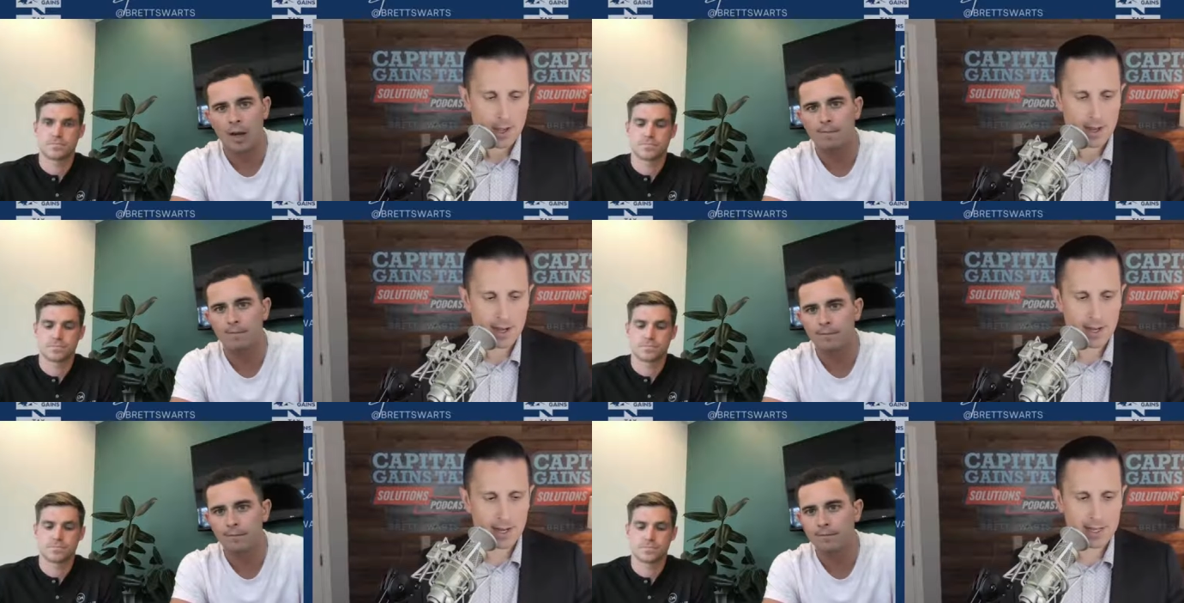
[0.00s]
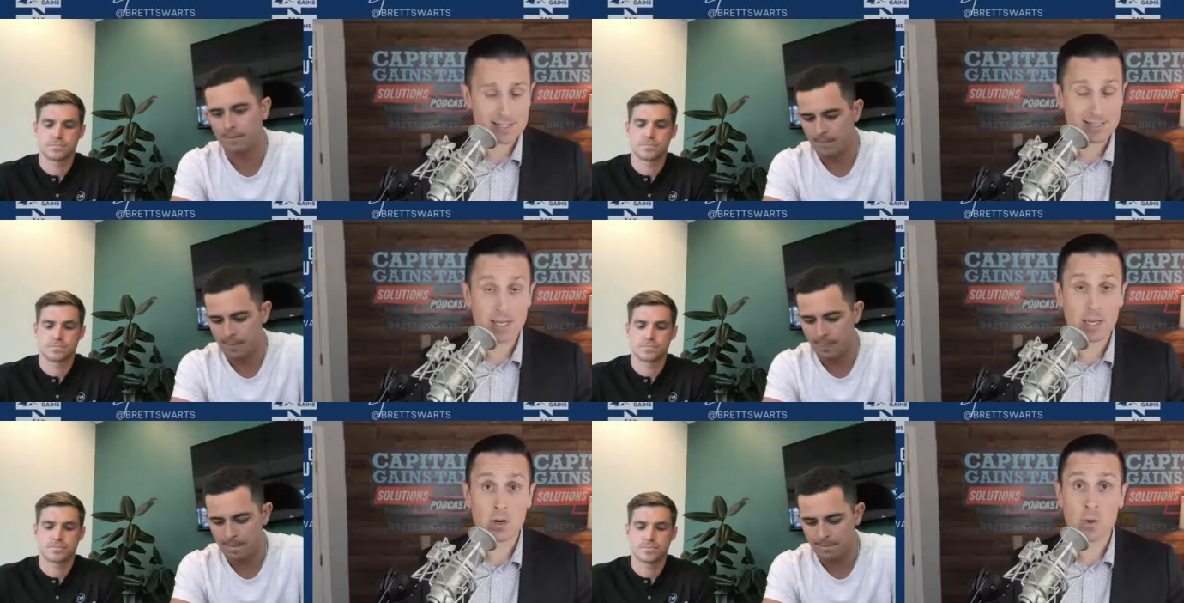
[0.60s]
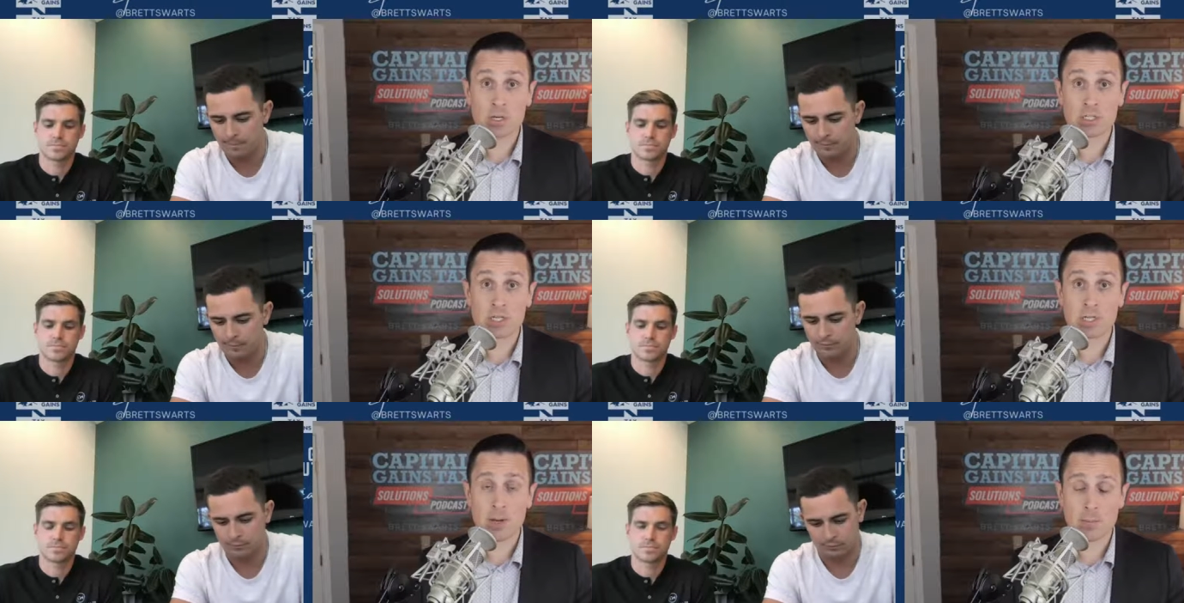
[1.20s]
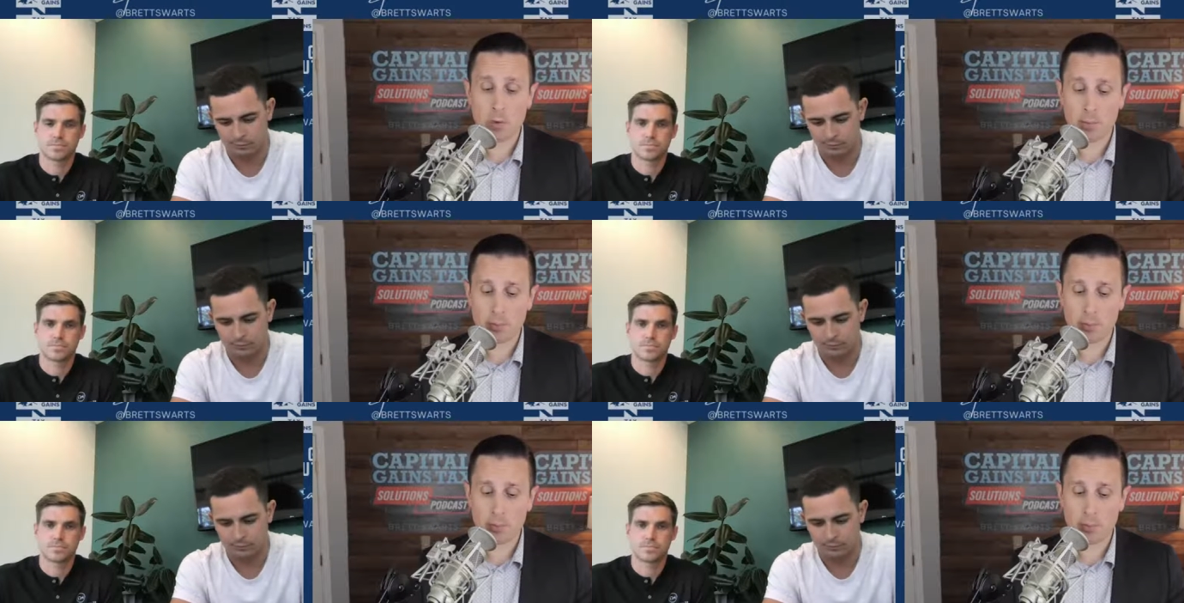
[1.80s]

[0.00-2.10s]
Speaker 1: Uh, second question, the number one